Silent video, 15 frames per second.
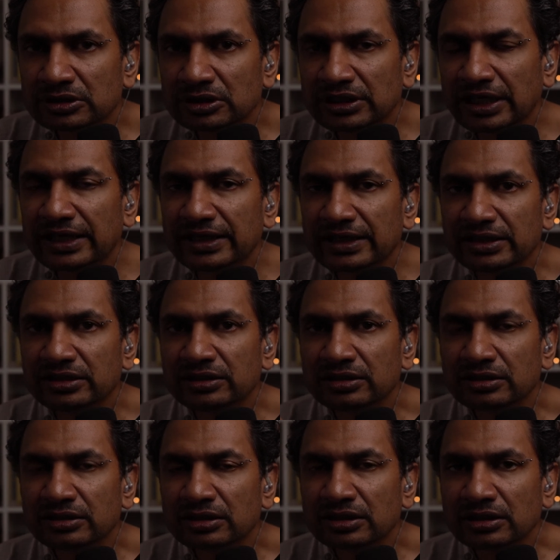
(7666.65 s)
They hid
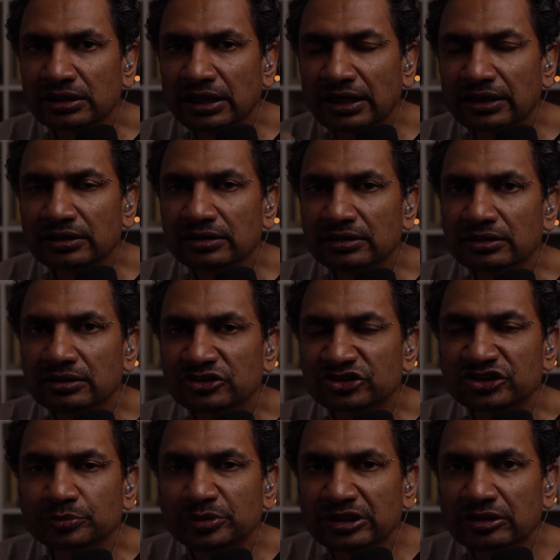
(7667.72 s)

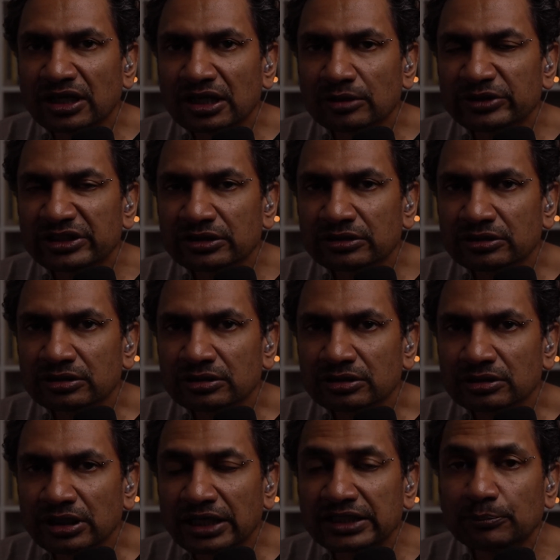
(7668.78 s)
Shabir Ahmed,
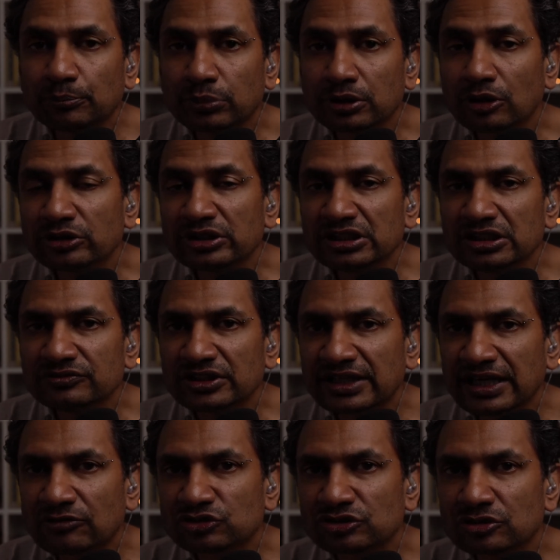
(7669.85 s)
an employee of the
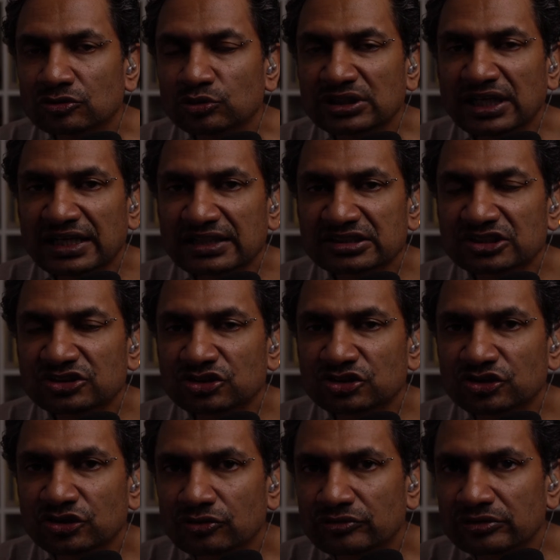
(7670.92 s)
council with access to
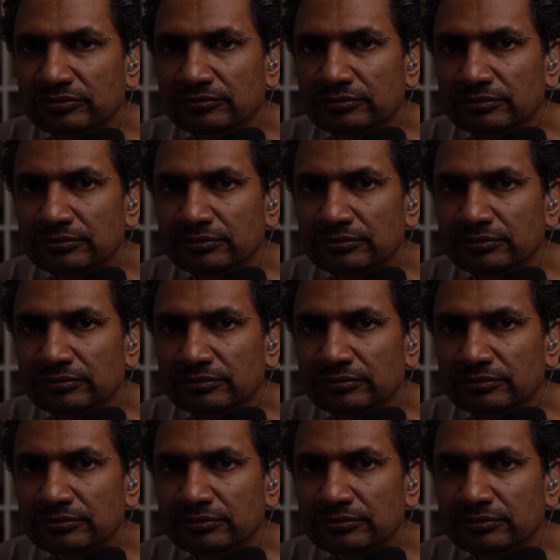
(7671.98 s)
children